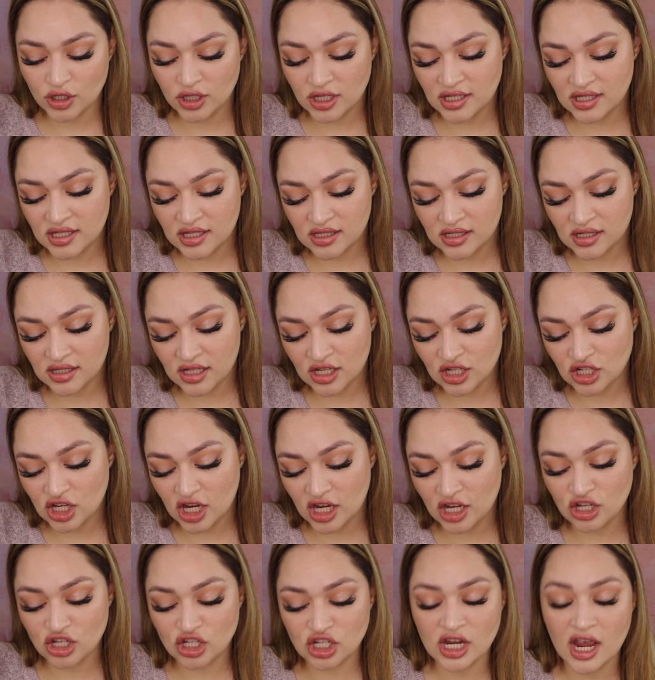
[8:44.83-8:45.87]
This is in the
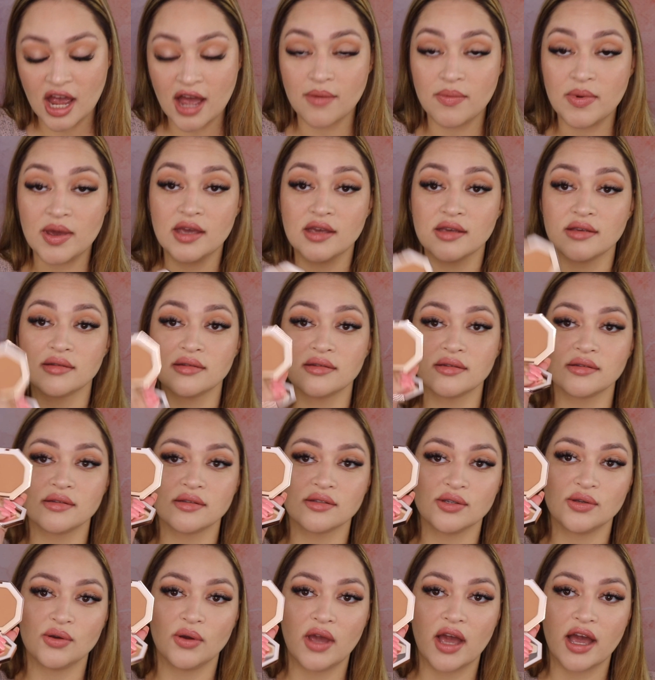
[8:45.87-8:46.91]
shade Chavez.
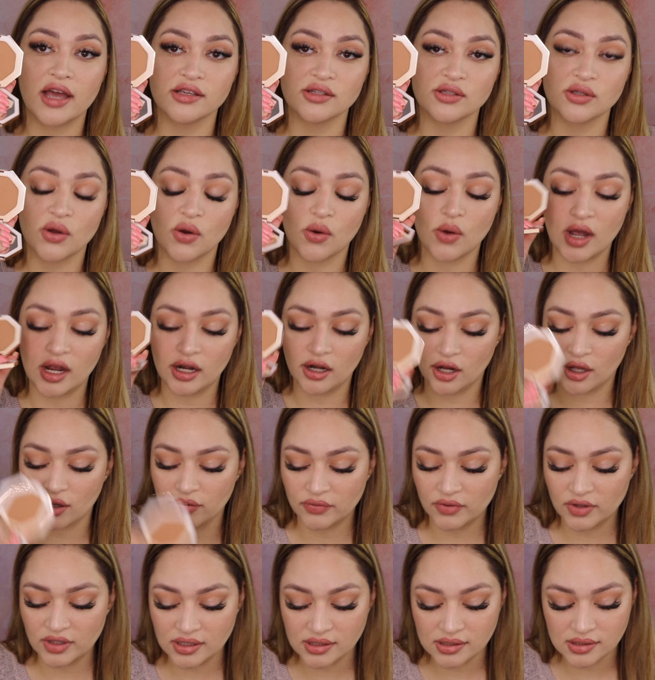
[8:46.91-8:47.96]
You guys know I
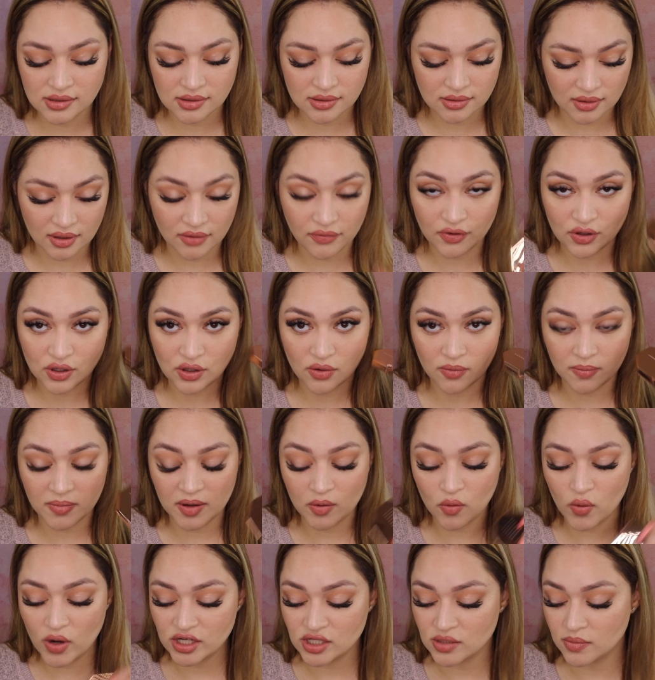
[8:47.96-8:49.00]
love this. If you've
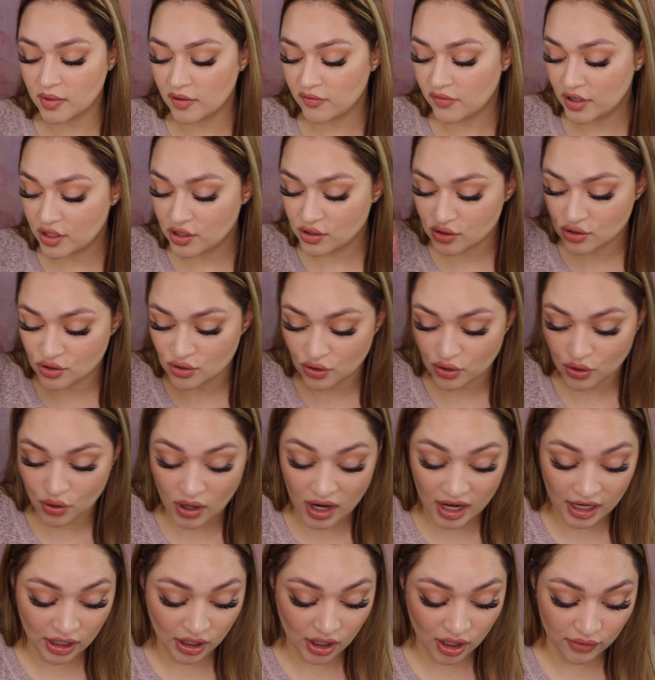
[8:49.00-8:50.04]
been watching my videos, you know
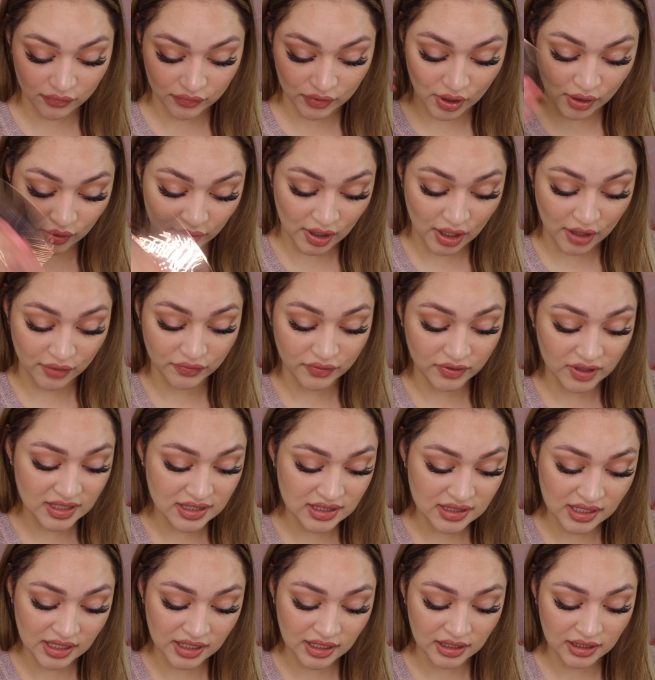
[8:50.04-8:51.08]
I love this
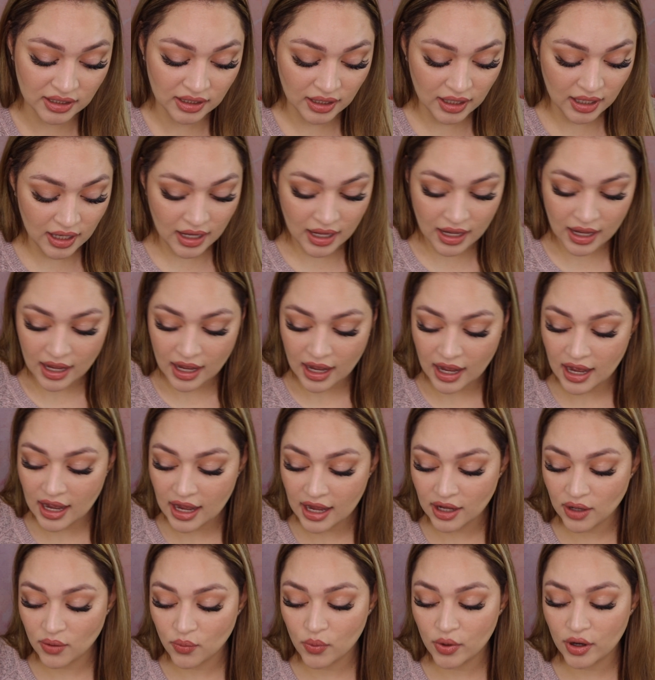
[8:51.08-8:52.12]
thing.
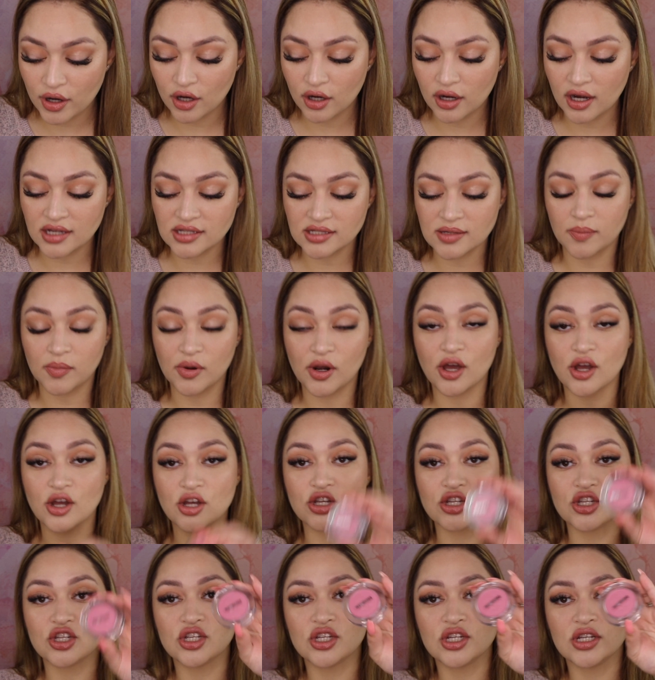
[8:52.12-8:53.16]
I wear as a
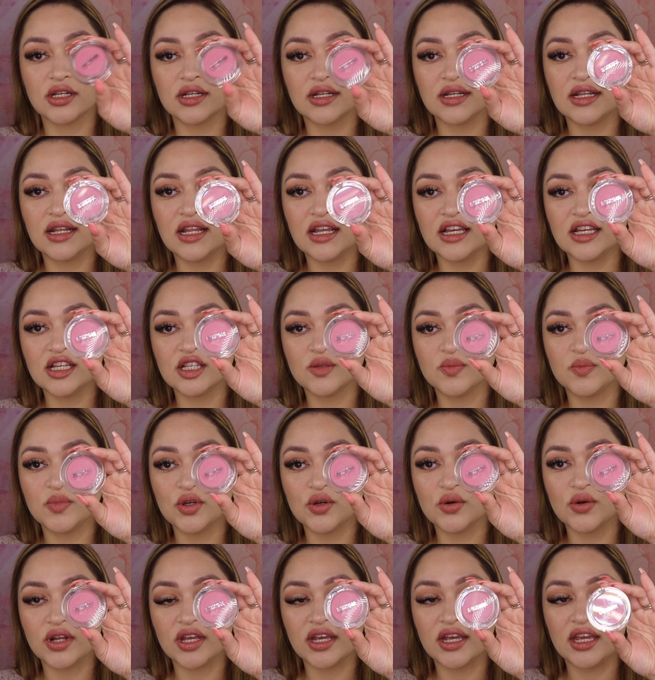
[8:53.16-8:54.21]
blush this
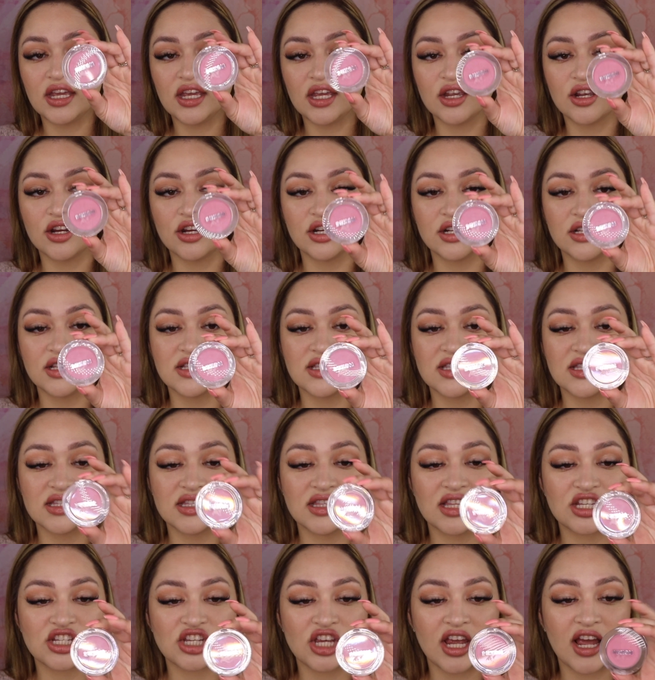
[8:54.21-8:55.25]
beauty here. This is
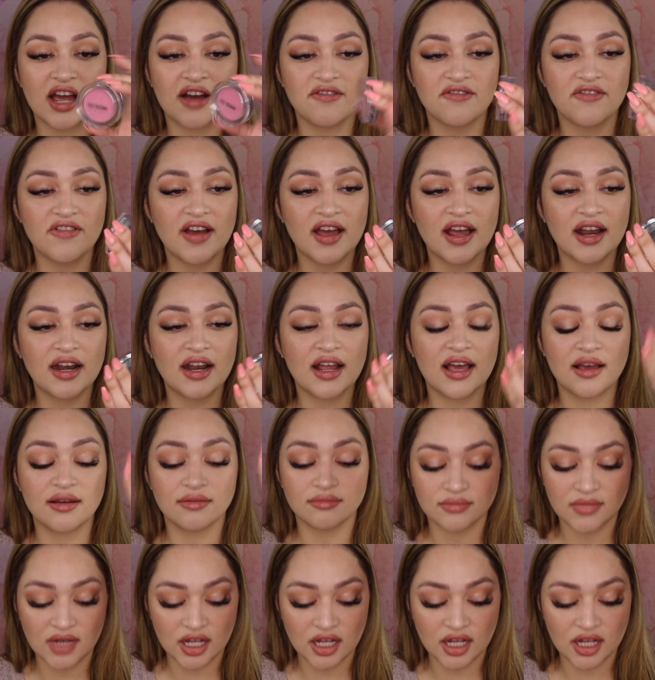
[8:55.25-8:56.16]
in the shade Havana.